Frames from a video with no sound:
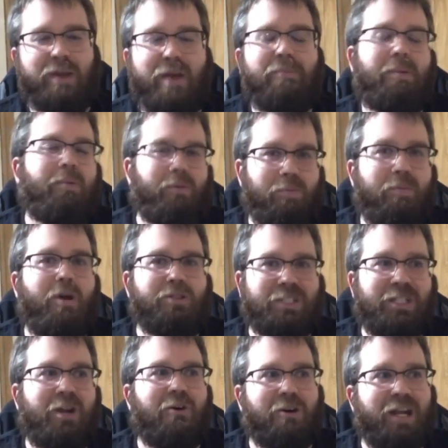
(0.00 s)
Eh, people
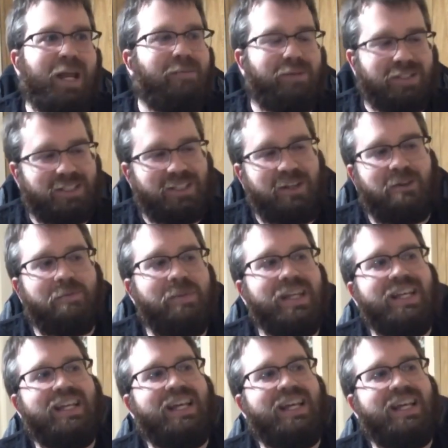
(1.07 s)
mostly know her name, but still,